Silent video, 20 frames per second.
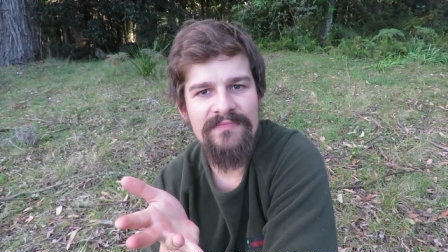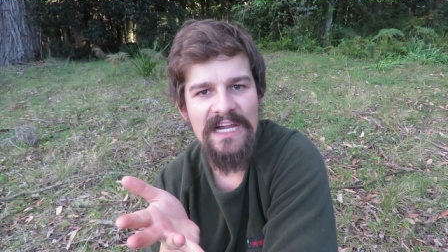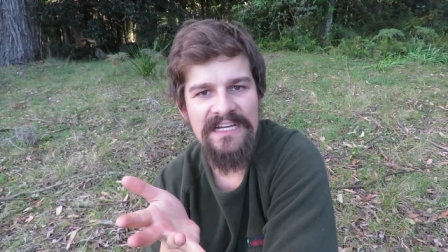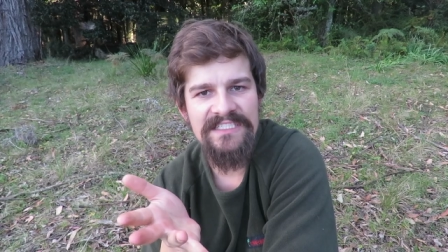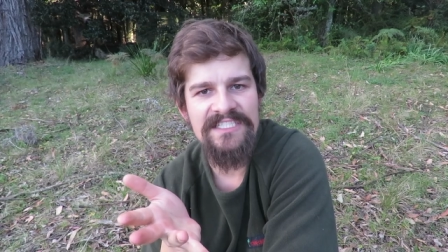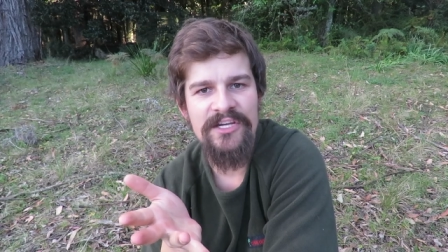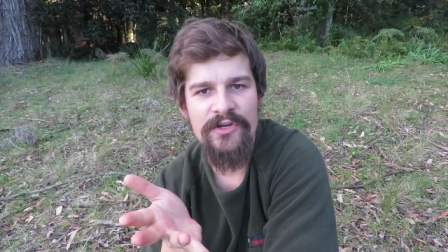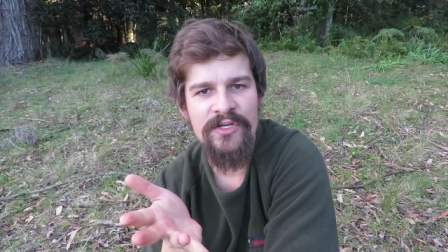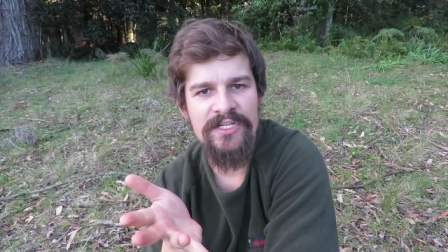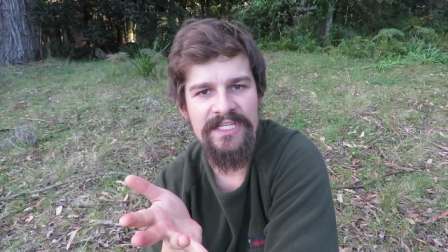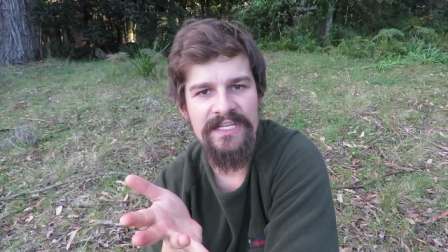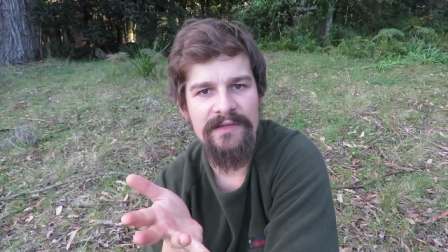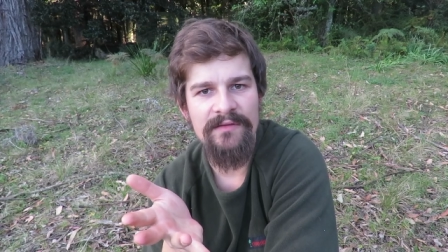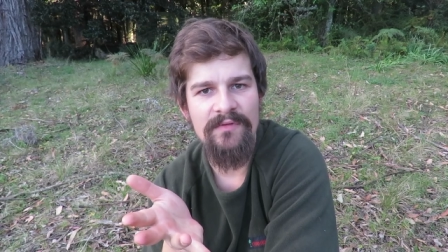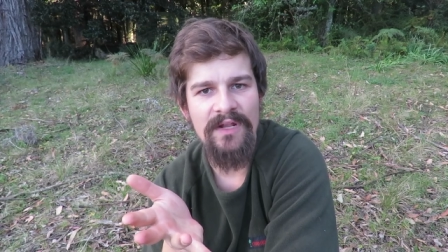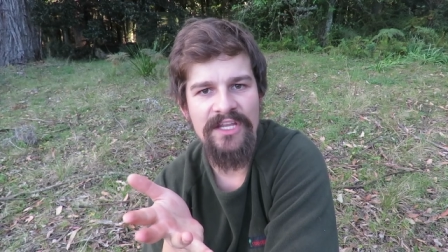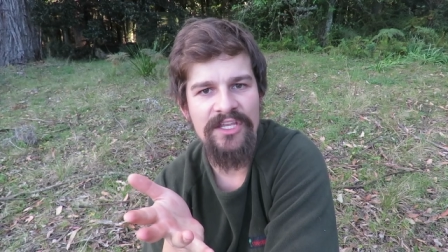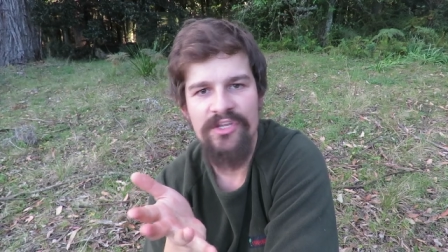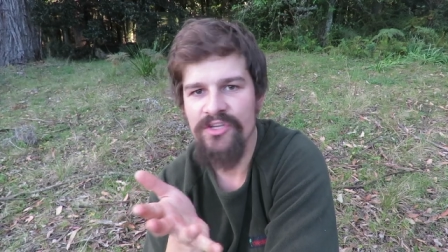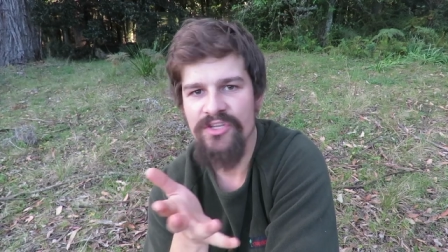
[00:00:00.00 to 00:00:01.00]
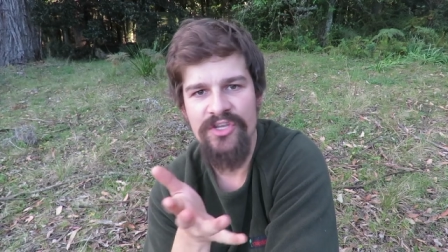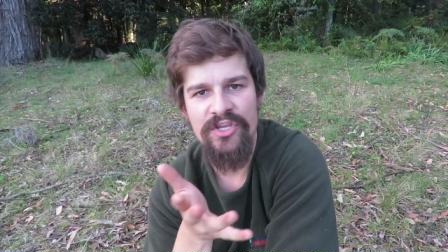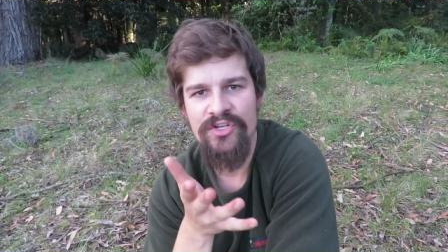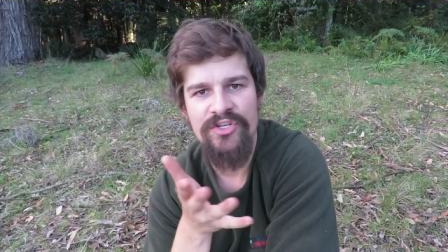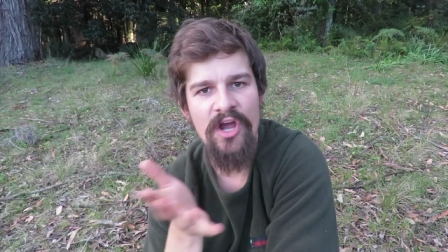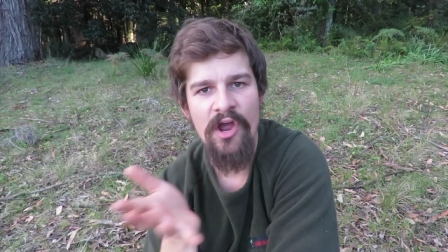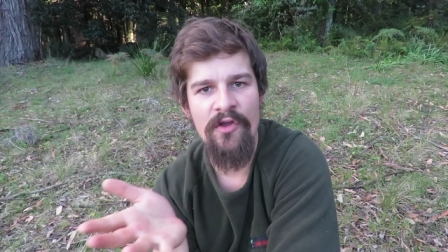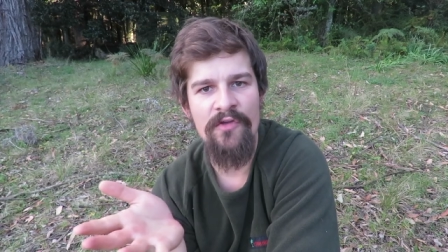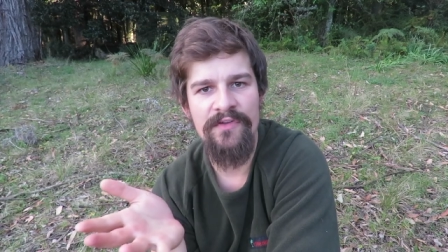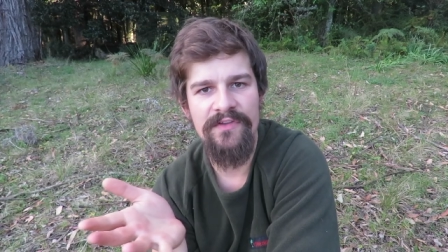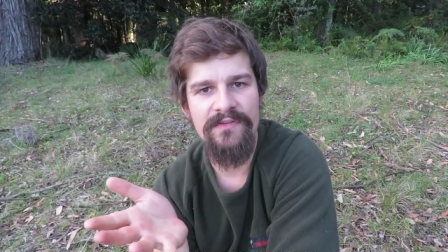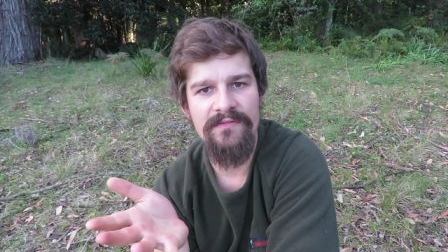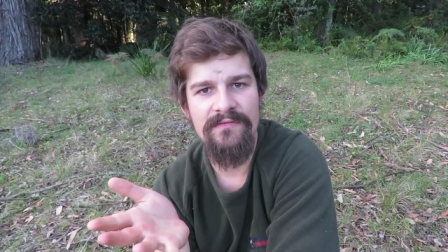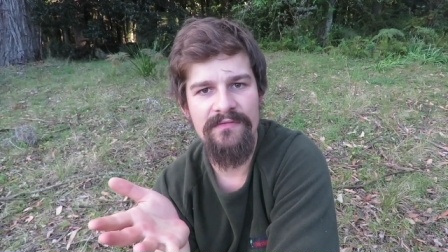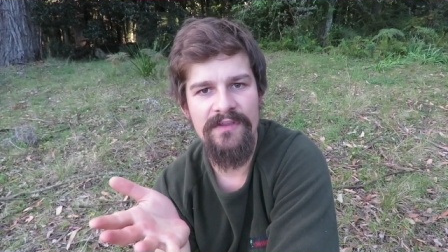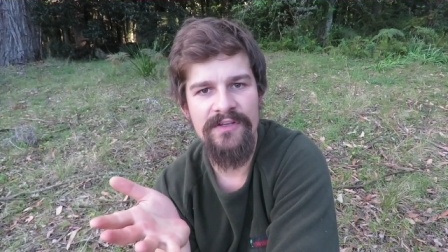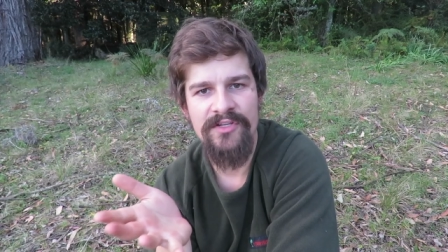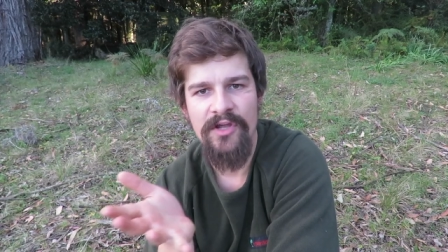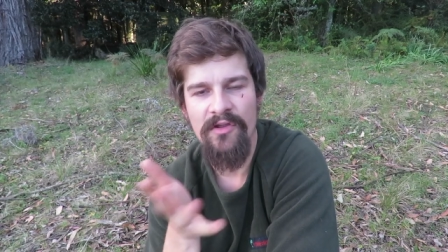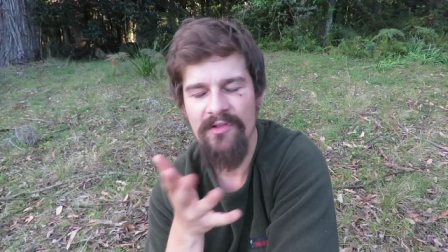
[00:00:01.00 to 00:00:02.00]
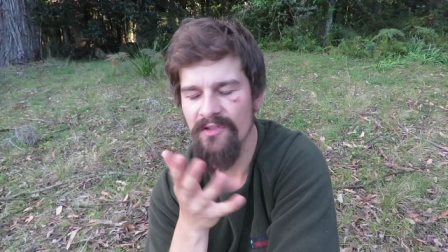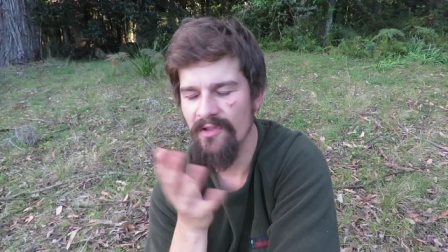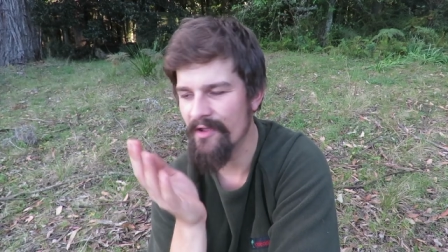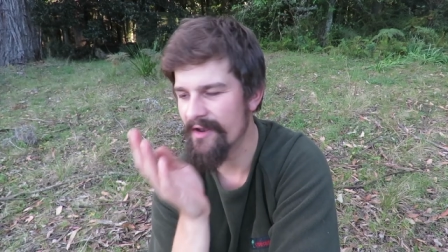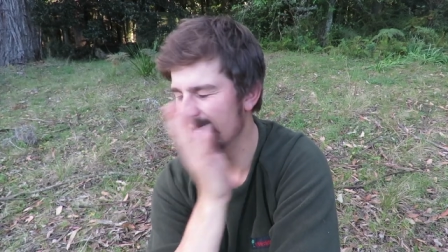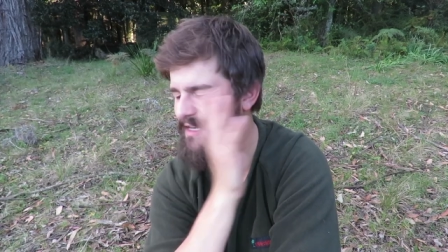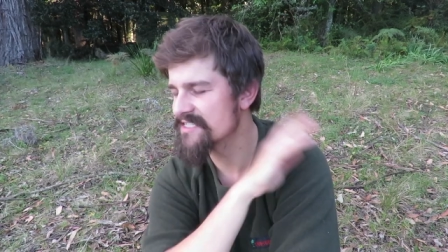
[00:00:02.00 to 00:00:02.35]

Like seriously, like you, you don't. You don't learn.